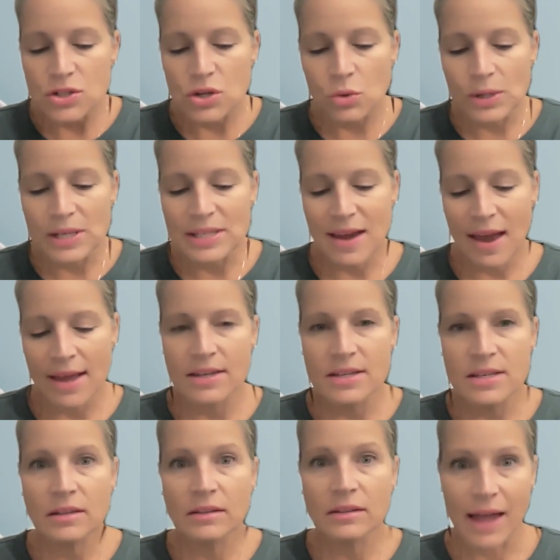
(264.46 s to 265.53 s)
So we tend
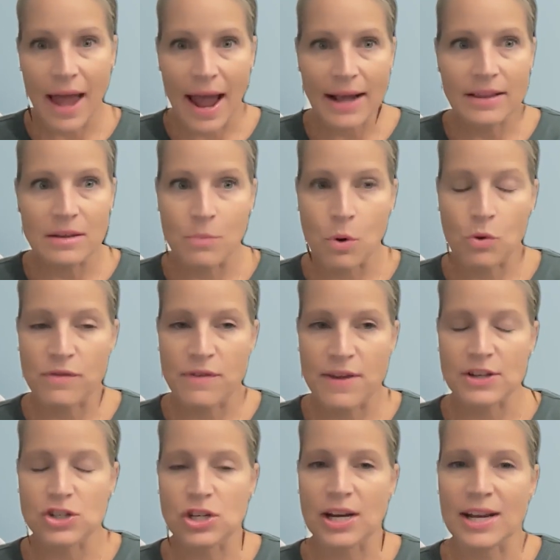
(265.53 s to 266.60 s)
to lack the
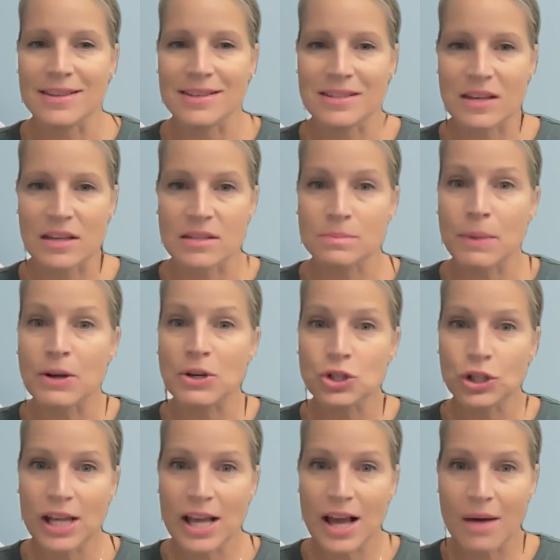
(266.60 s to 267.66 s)
motivation. And this
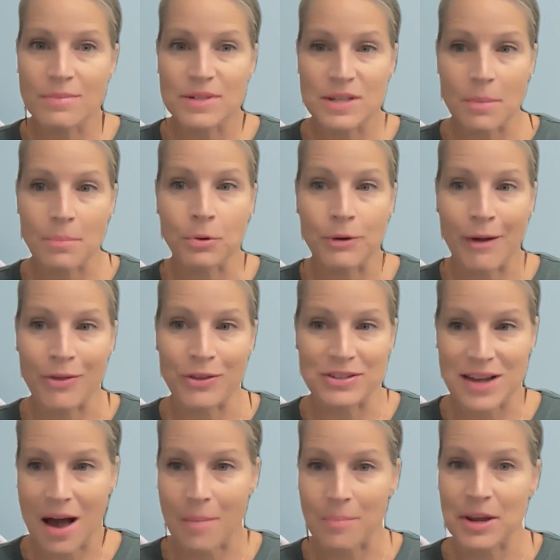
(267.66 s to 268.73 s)
especially comes up around the
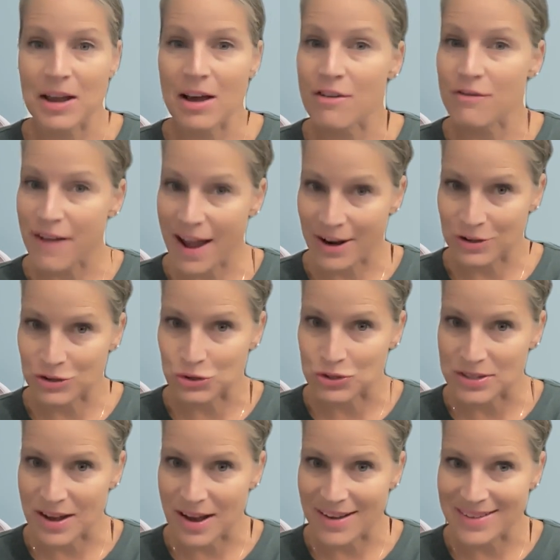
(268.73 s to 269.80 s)
topic of
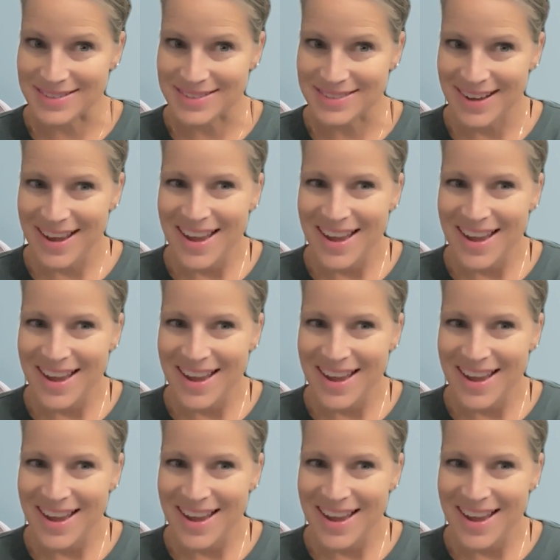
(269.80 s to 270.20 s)
exercise.